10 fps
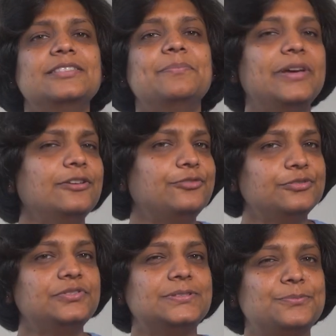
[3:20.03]
The benefit
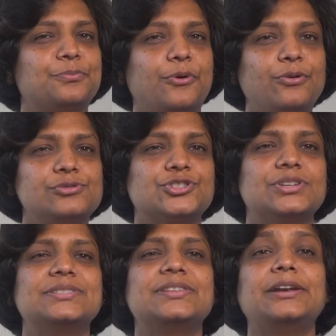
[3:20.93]
of this approach
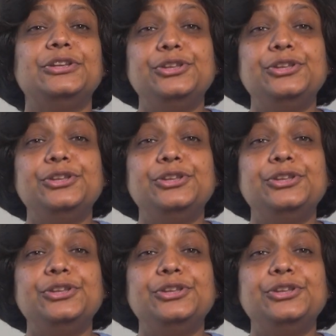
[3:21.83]
is that